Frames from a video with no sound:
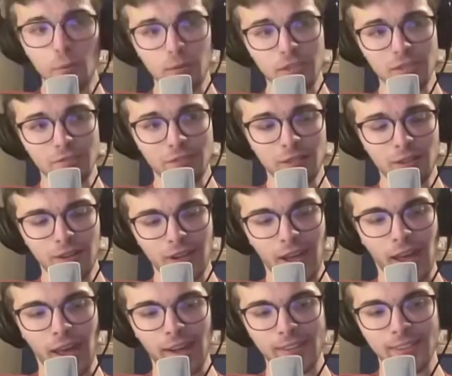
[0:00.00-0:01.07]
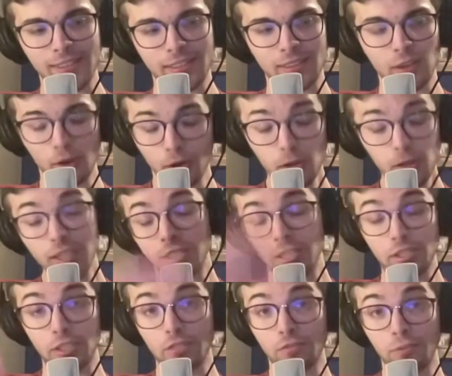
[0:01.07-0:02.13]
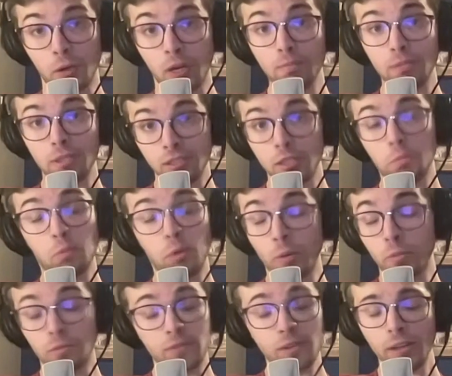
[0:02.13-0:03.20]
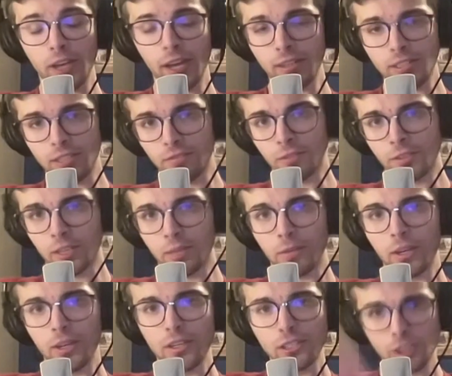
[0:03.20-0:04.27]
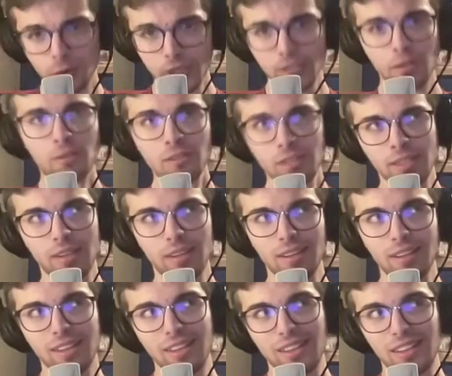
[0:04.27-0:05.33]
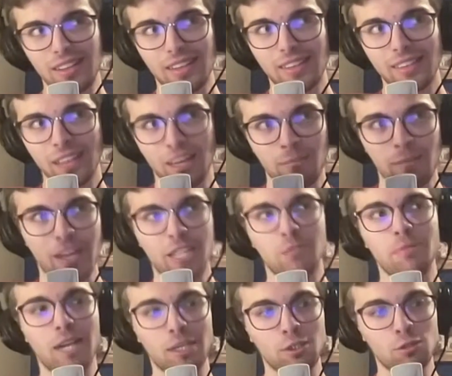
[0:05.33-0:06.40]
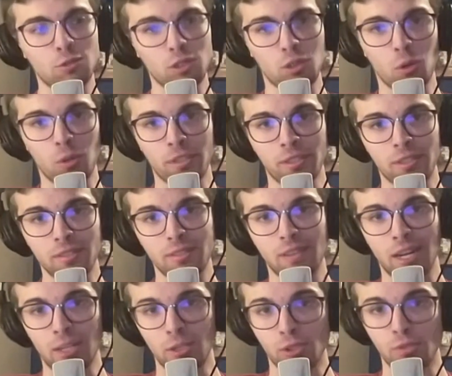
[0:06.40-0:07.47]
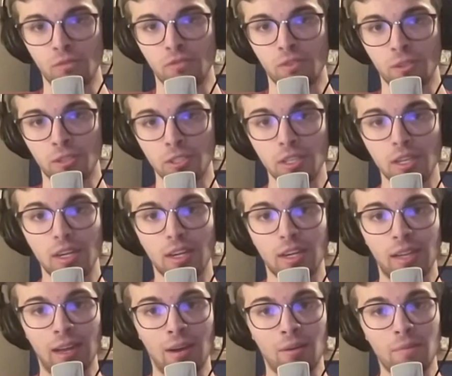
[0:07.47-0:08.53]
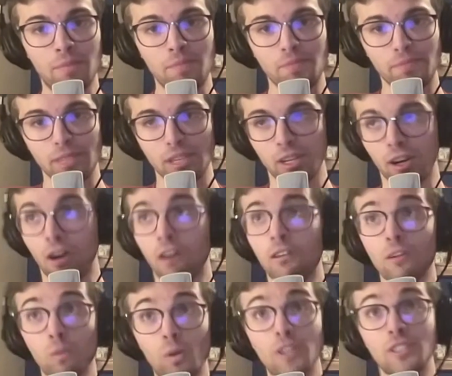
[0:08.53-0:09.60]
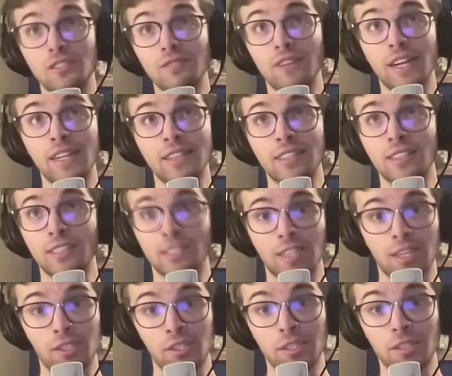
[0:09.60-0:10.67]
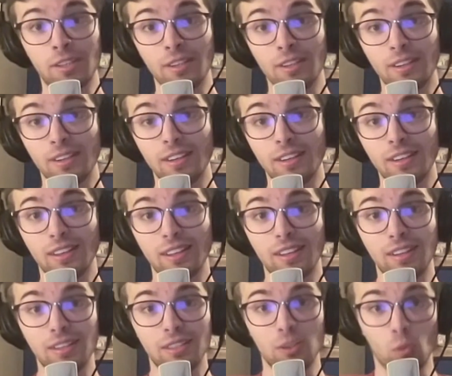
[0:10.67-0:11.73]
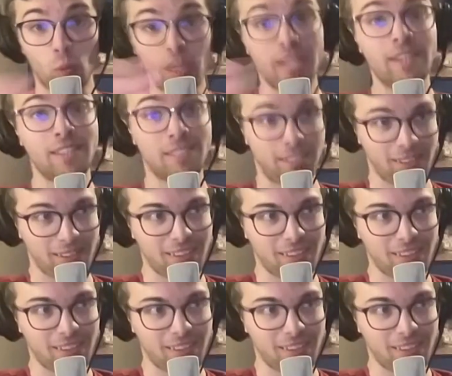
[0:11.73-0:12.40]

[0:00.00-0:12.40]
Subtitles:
was a very hectic, the early 64 up to this point was very hectic for them. So we know that, yeah, Matchbox was recorded on June 1st. Now, Carl was invited to the session to witness it,